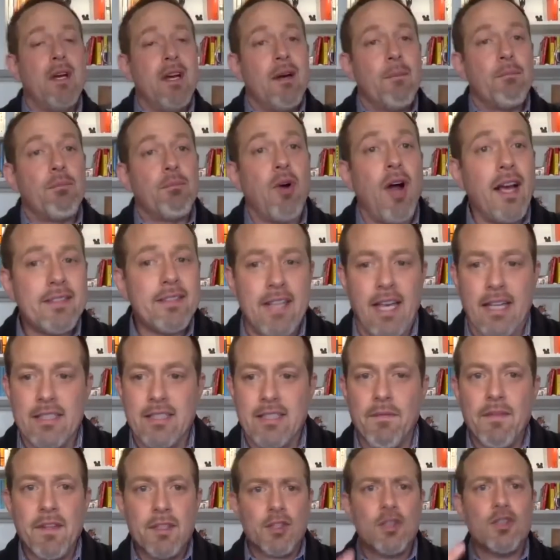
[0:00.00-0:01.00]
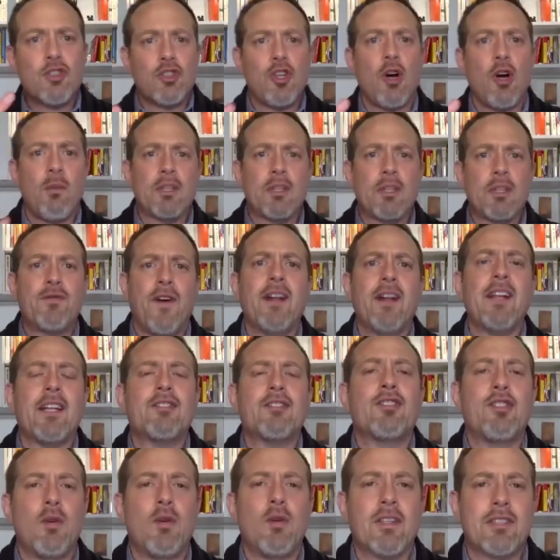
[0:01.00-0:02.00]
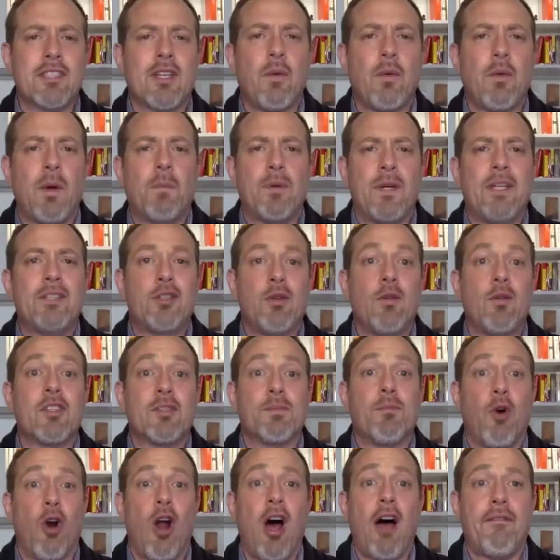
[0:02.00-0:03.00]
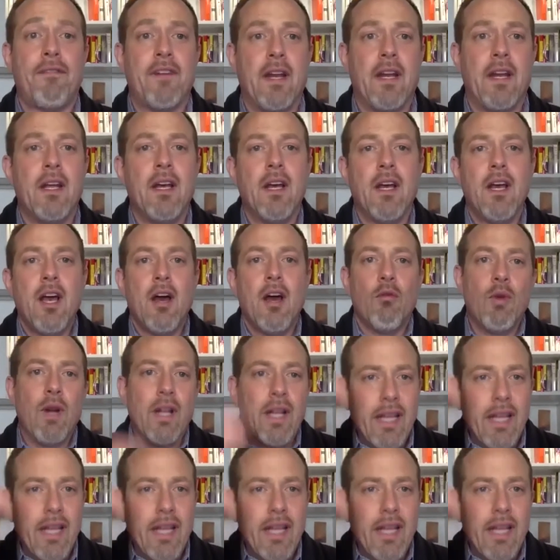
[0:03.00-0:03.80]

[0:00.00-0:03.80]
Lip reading: process of, this is so much fun, let's do this, can we please do this more often, really